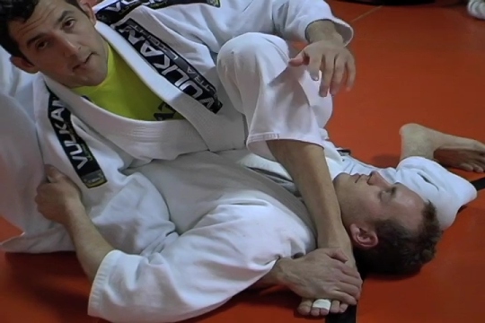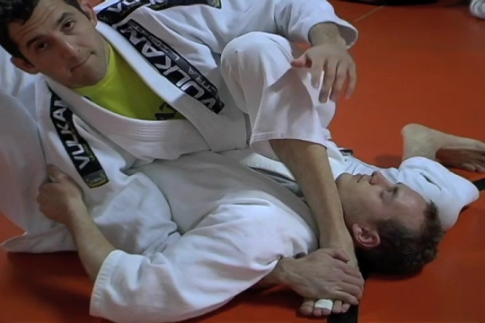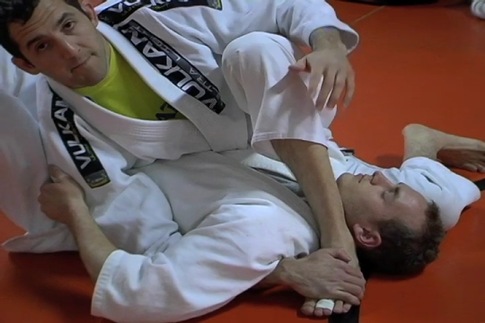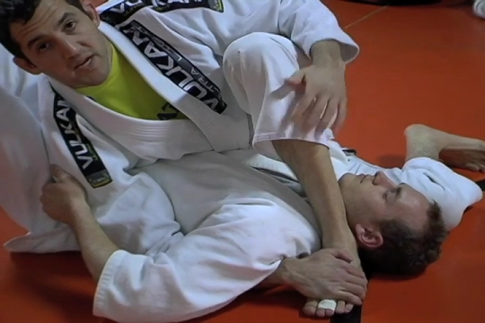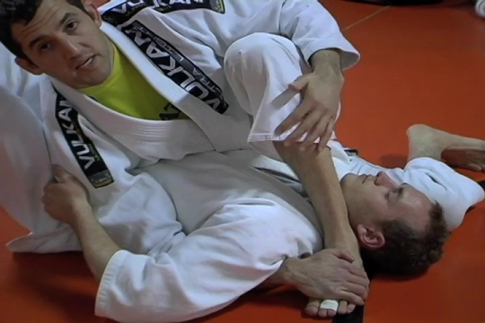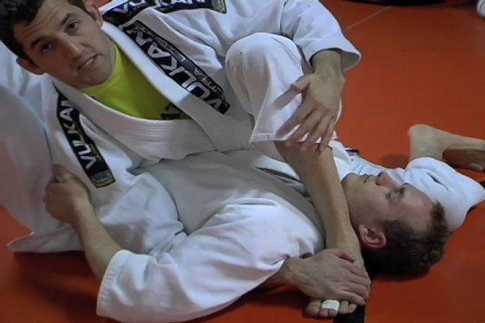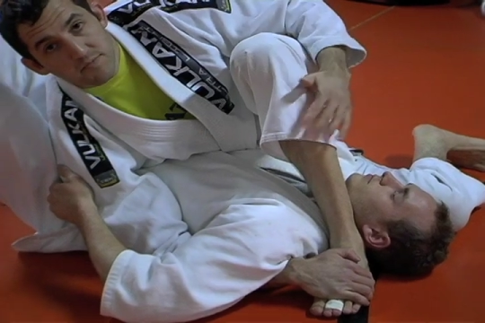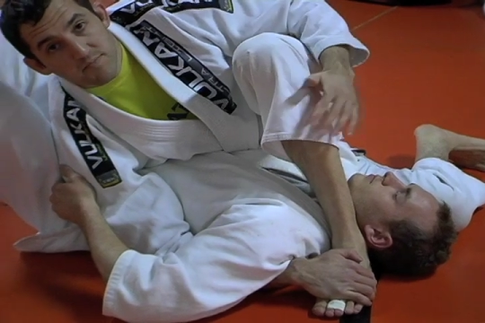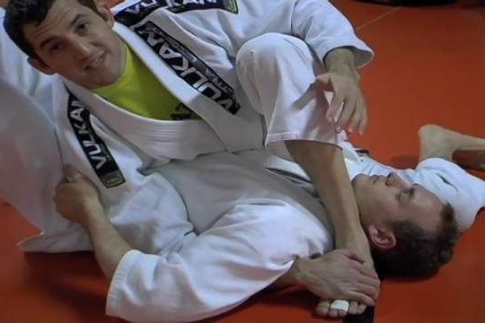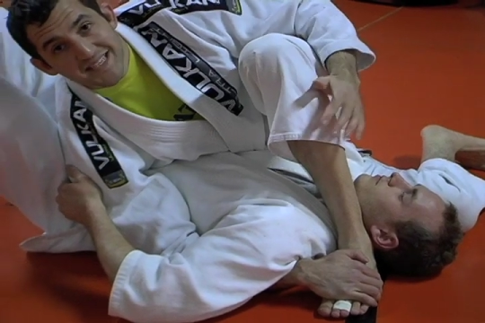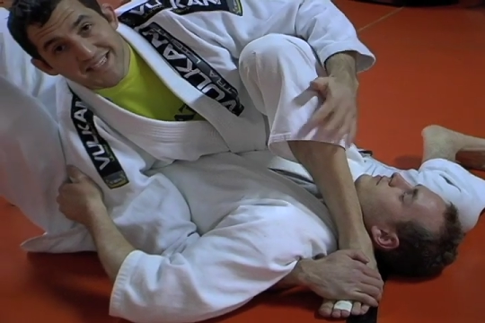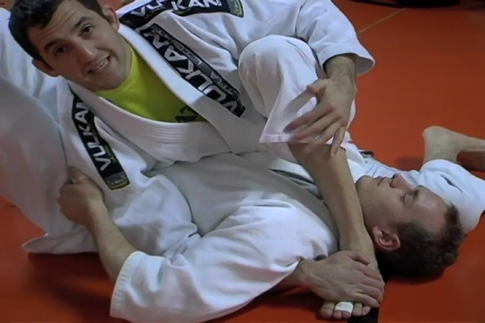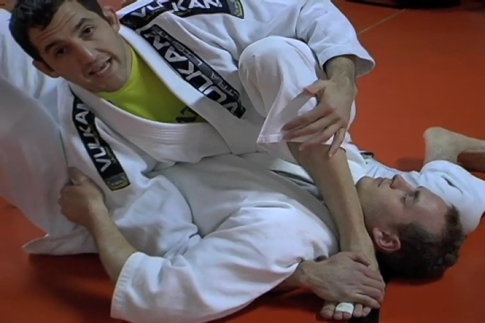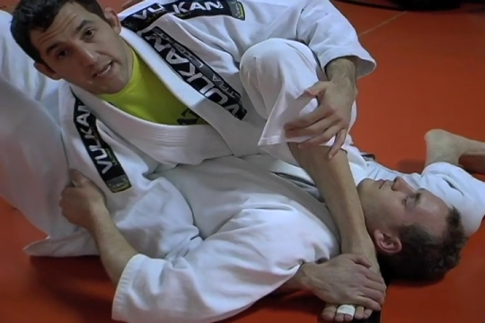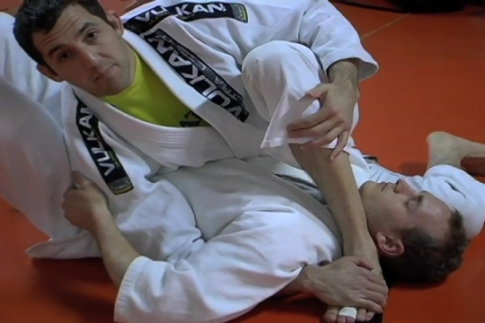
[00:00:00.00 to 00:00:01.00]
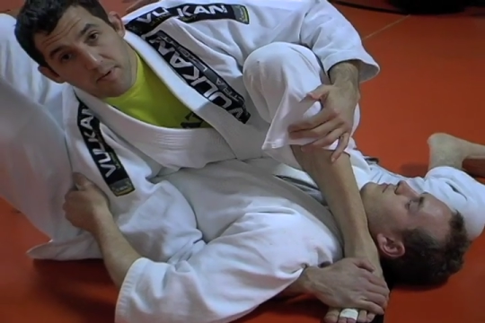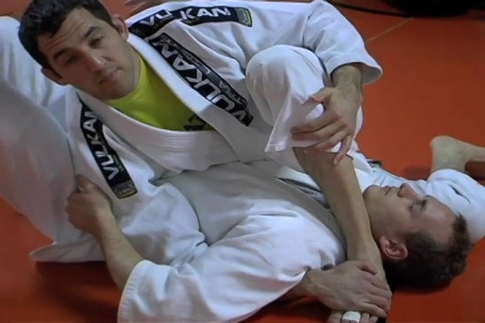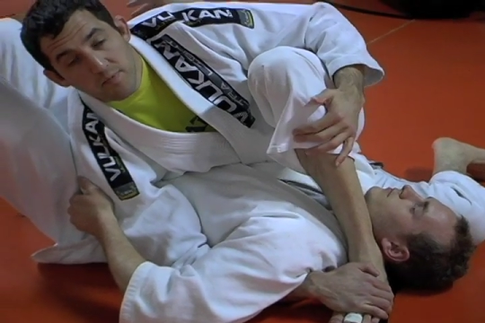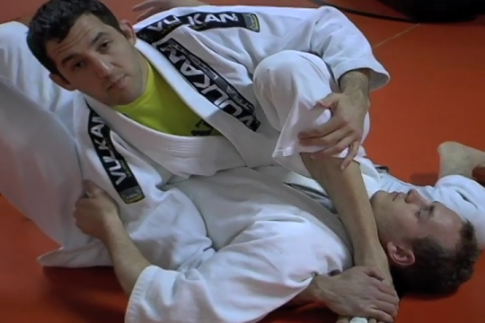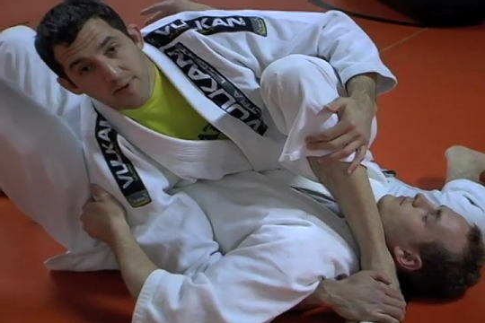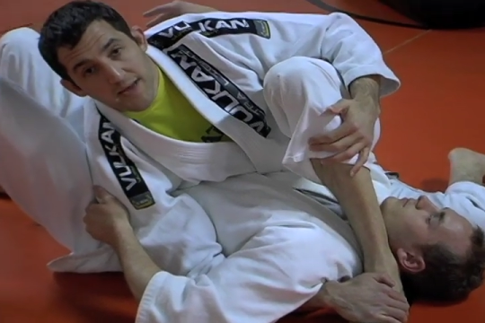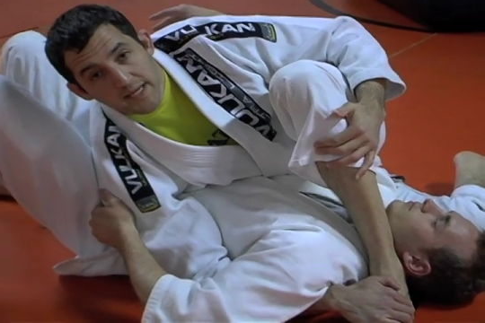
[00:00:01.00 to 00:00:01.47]
Biggest mistake
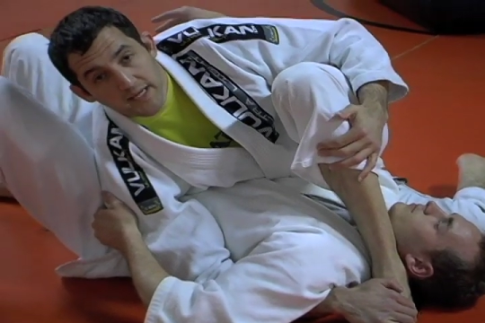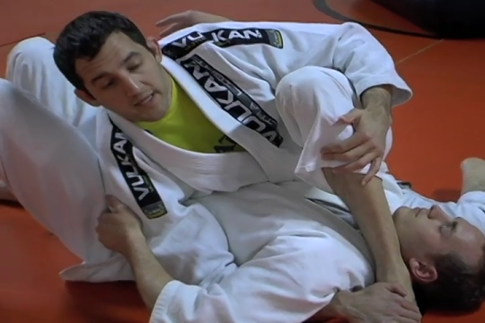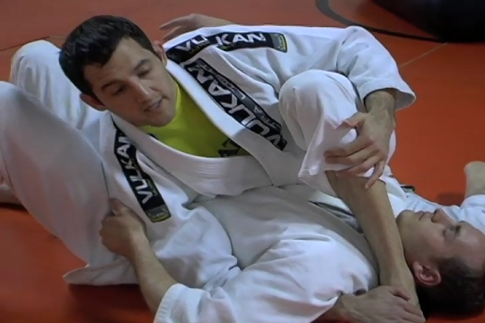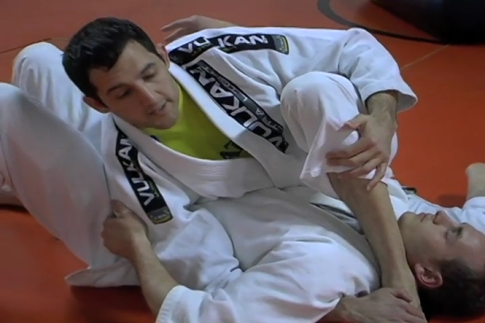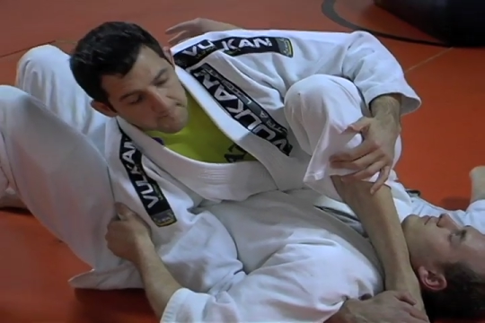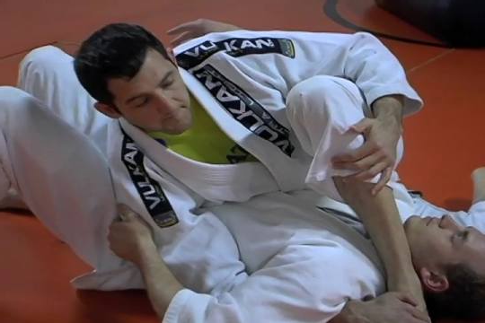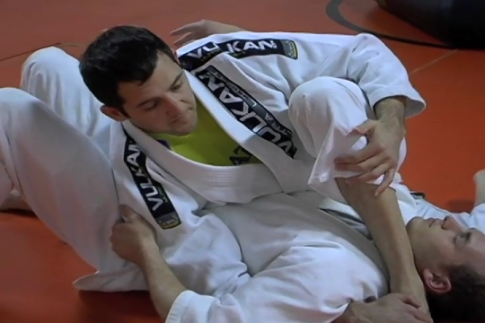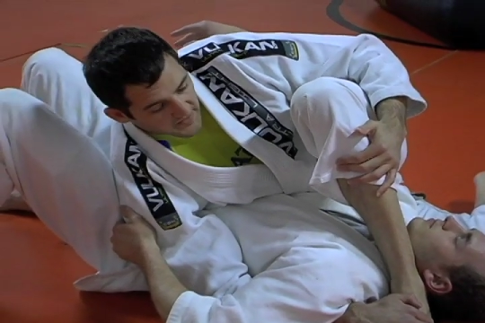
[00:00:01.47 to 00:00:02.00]
people make here